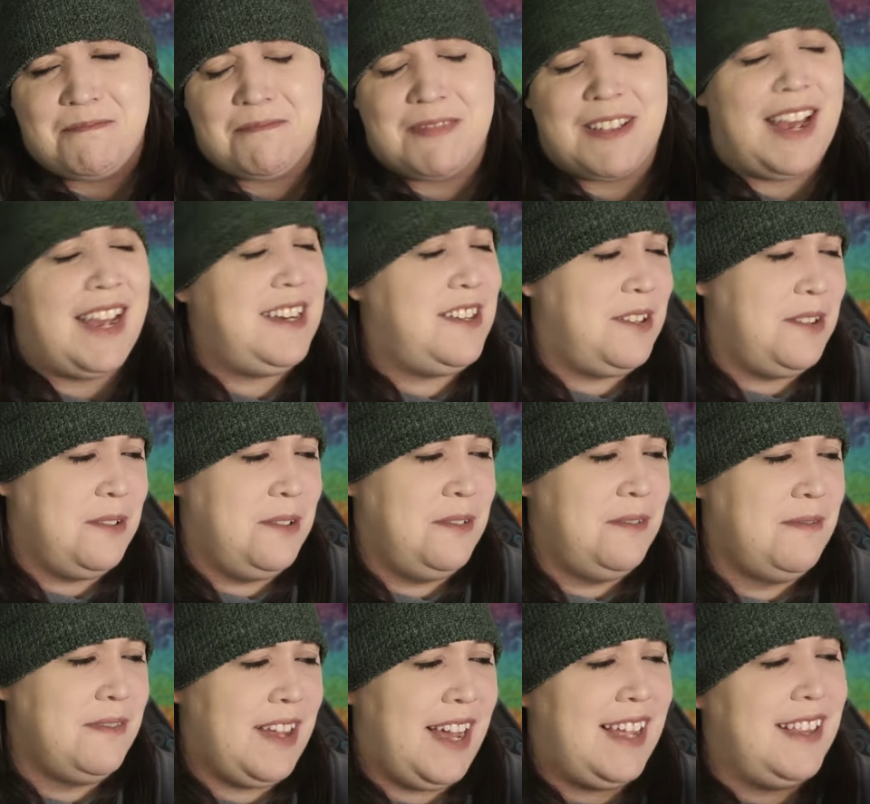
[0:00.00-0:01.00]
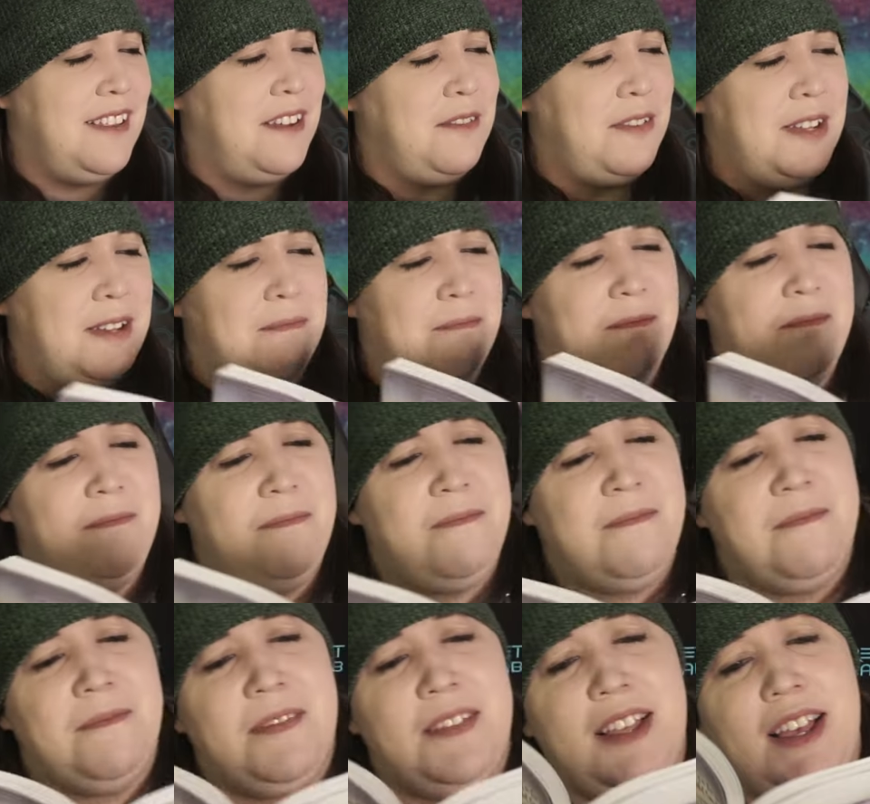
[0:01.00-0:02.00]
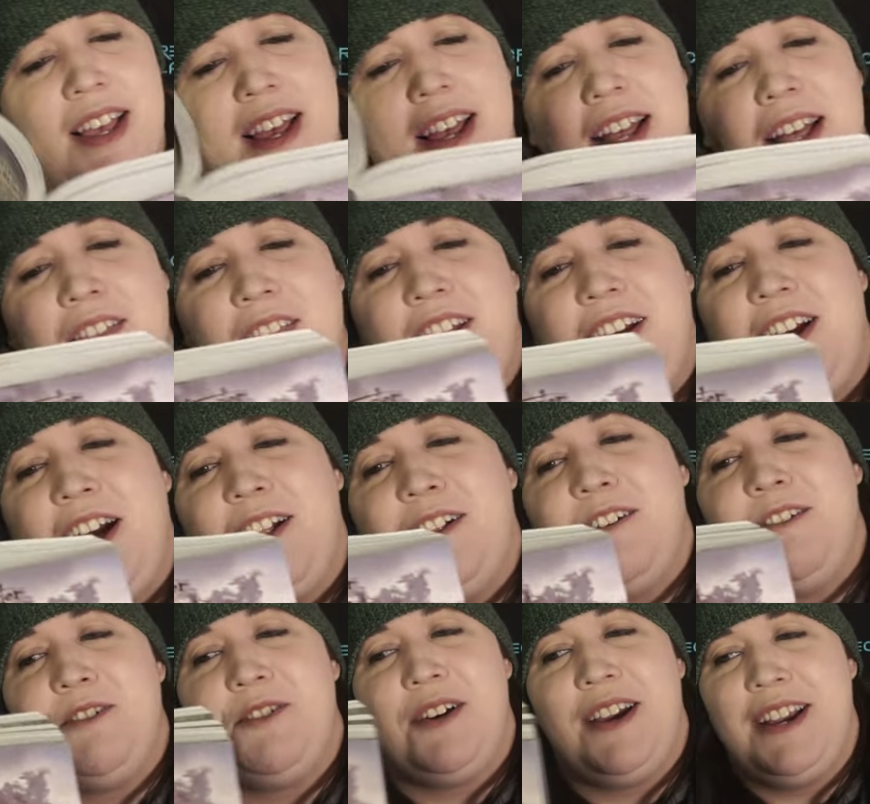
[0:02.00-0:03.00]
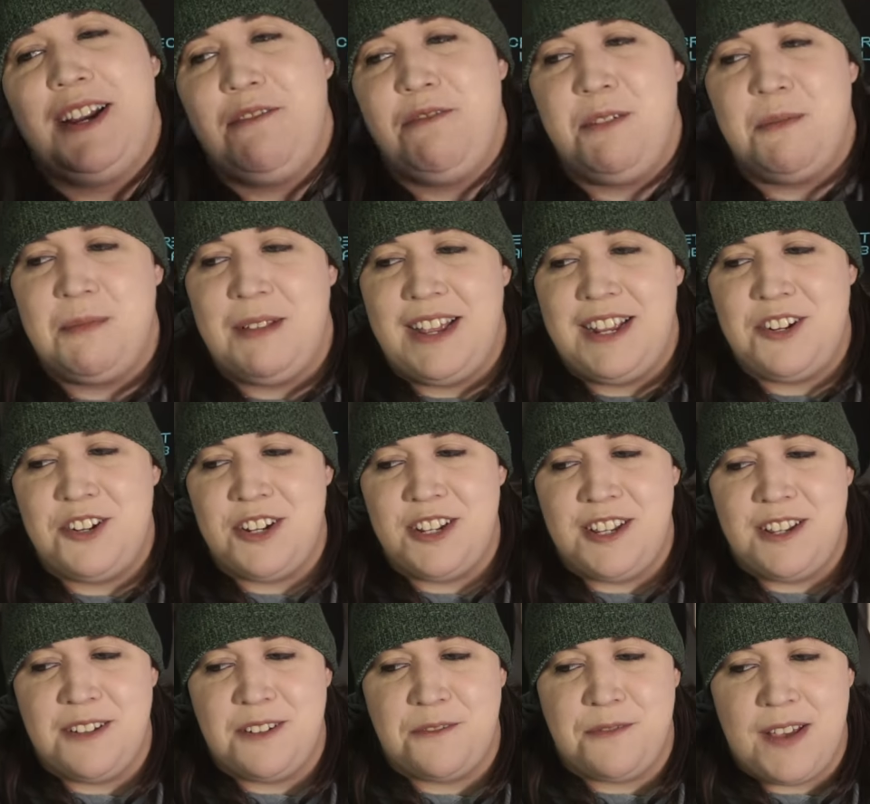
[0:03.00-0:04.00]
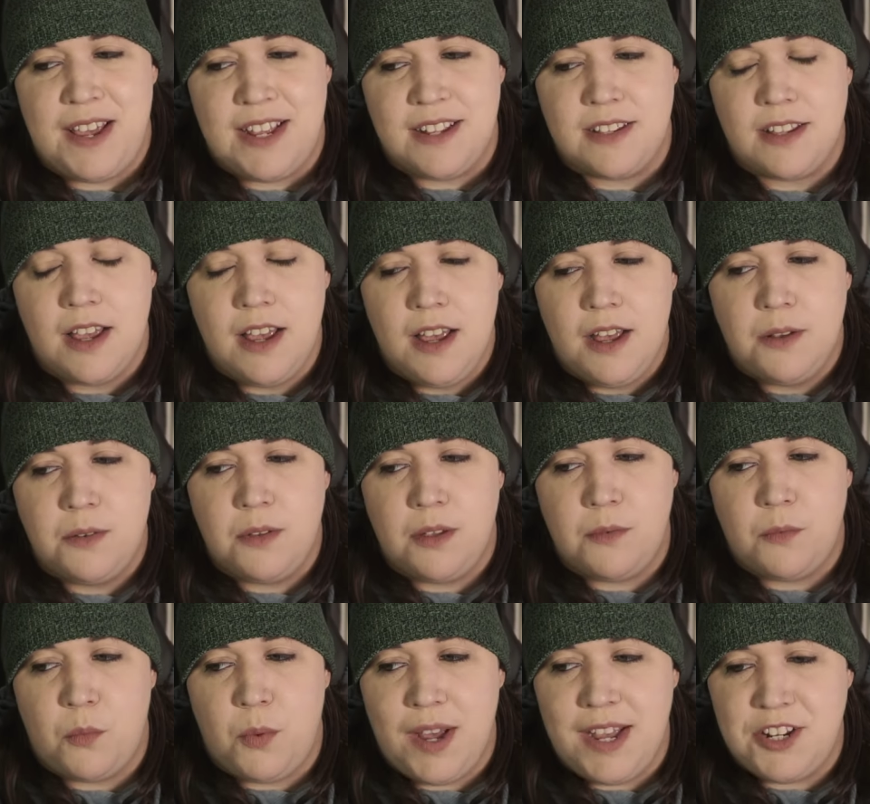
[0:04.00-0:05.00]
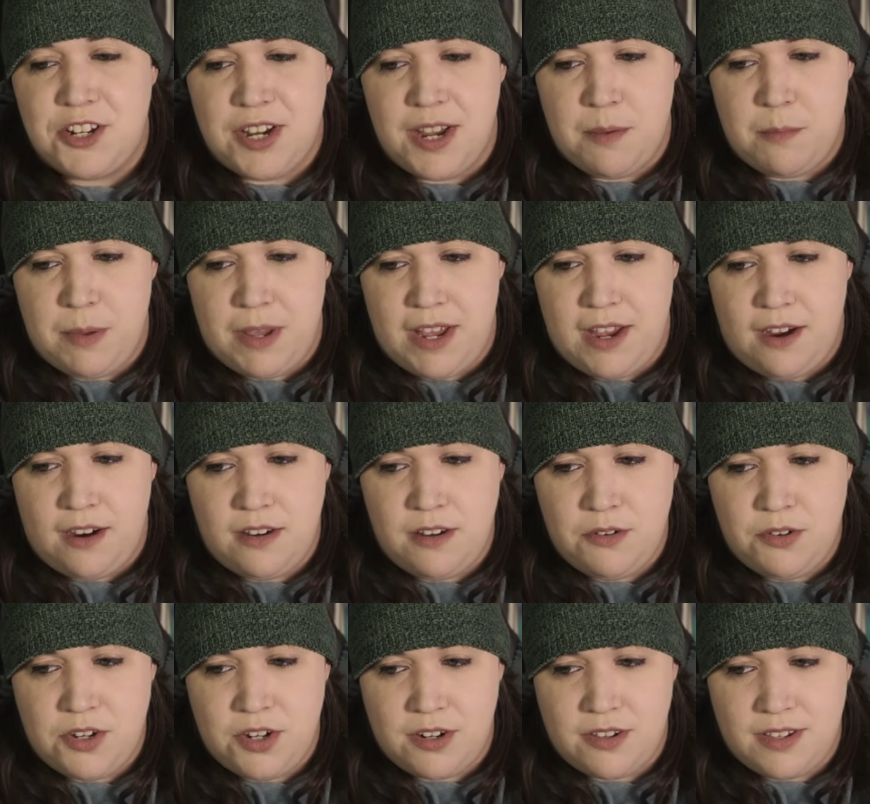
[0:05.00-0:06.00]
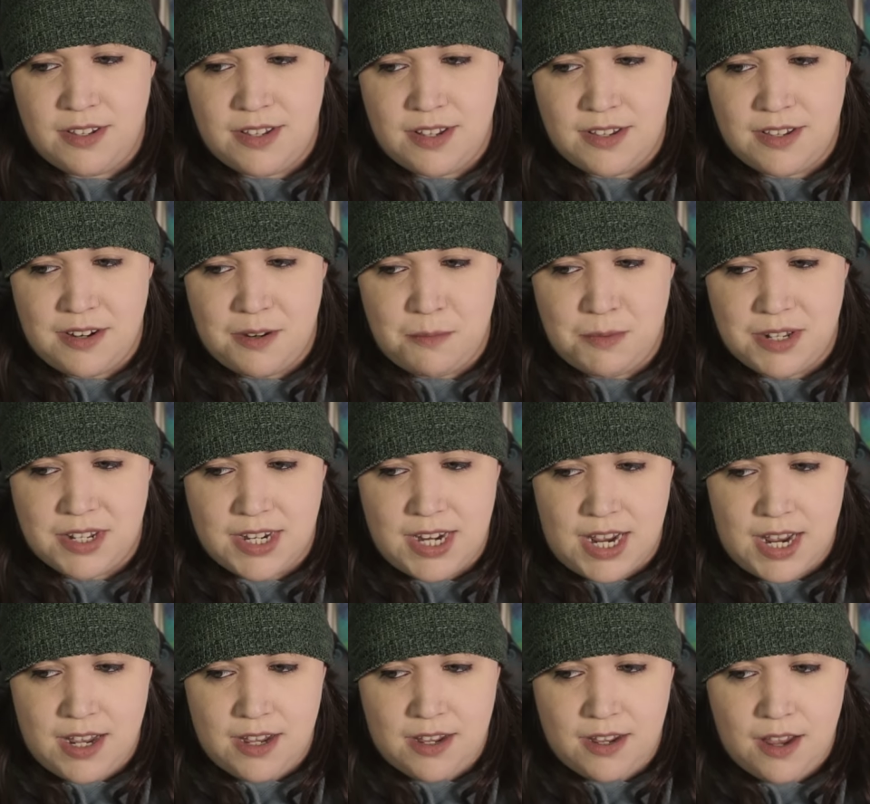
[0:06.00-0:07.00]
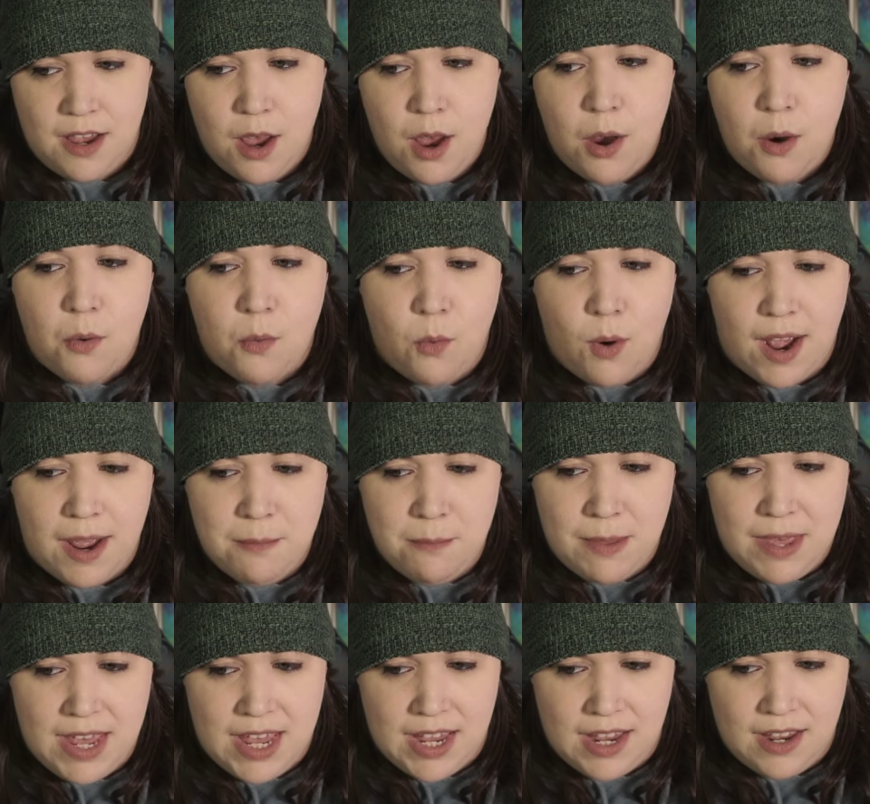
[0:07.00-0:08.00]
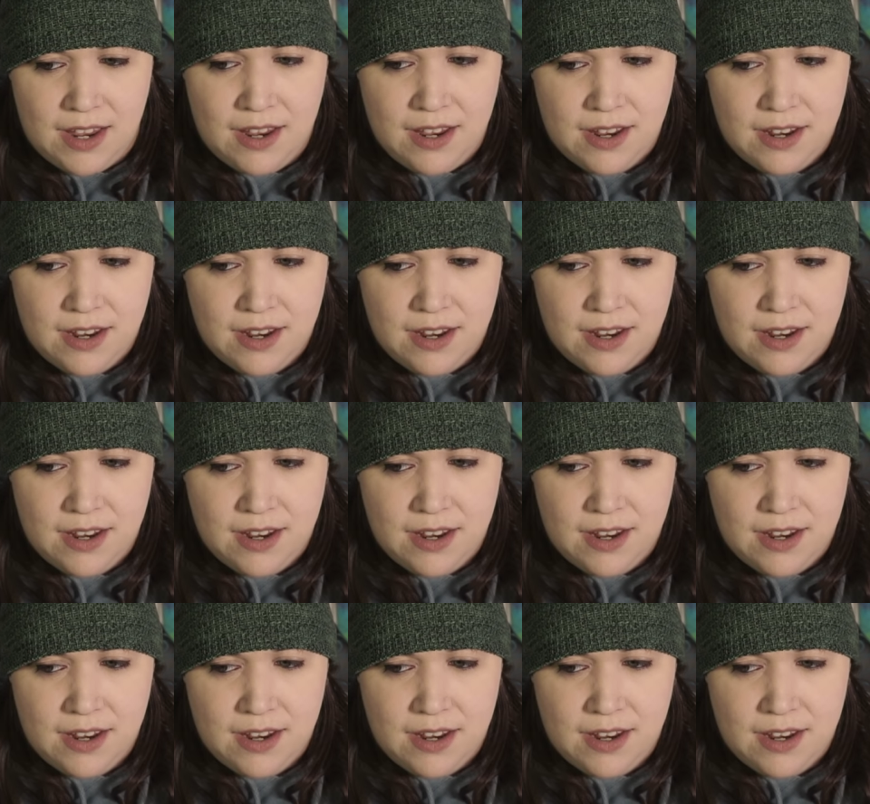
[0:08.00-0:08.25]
I do. I love him. The color drained from Lan Jingyi's face. Wei Chanbe, are you sure this isn't a mistake? Why me?